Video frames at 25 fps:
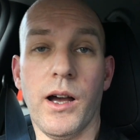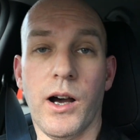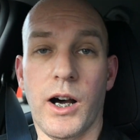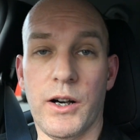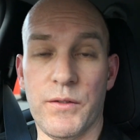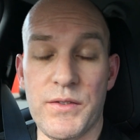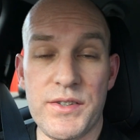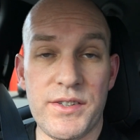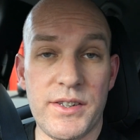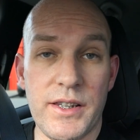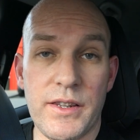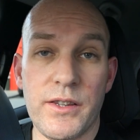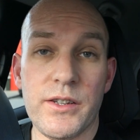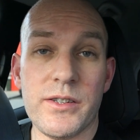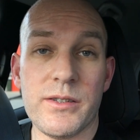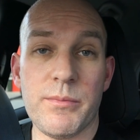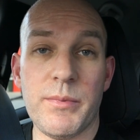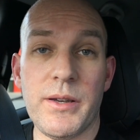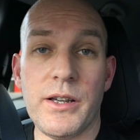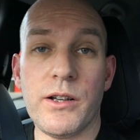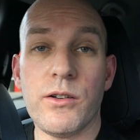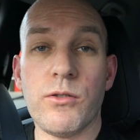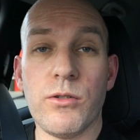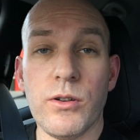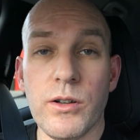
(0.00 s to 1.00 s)
Obviously this would
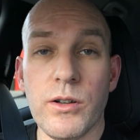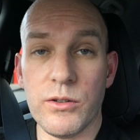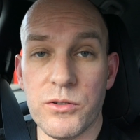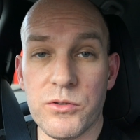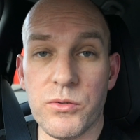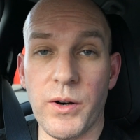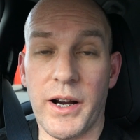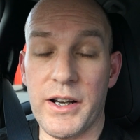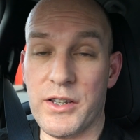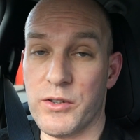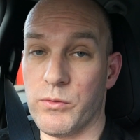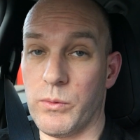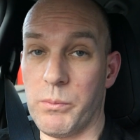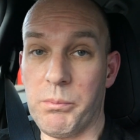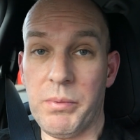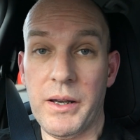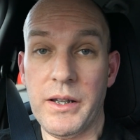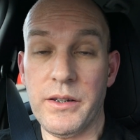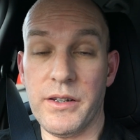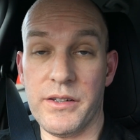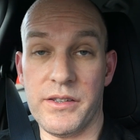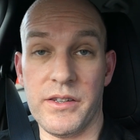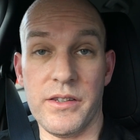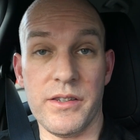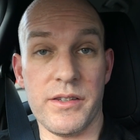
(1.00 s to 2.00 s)
be great to
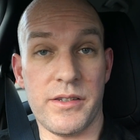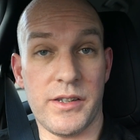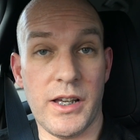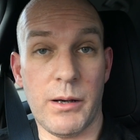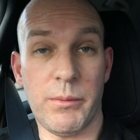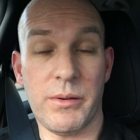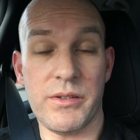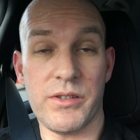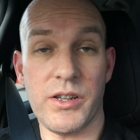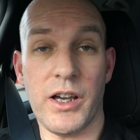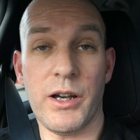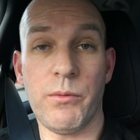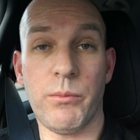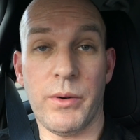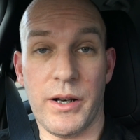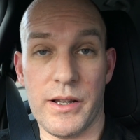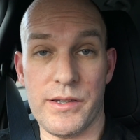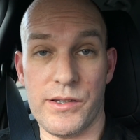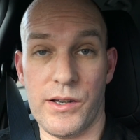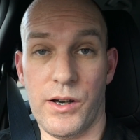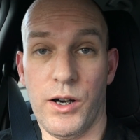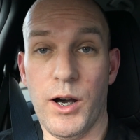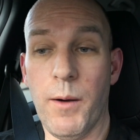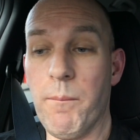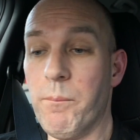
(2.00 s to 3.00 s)
repeat this in summertime when
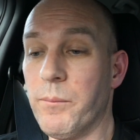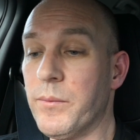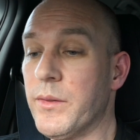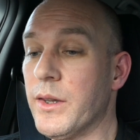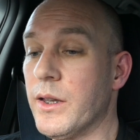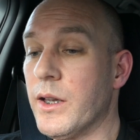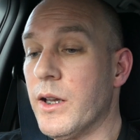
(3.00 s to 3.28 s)
it's hot,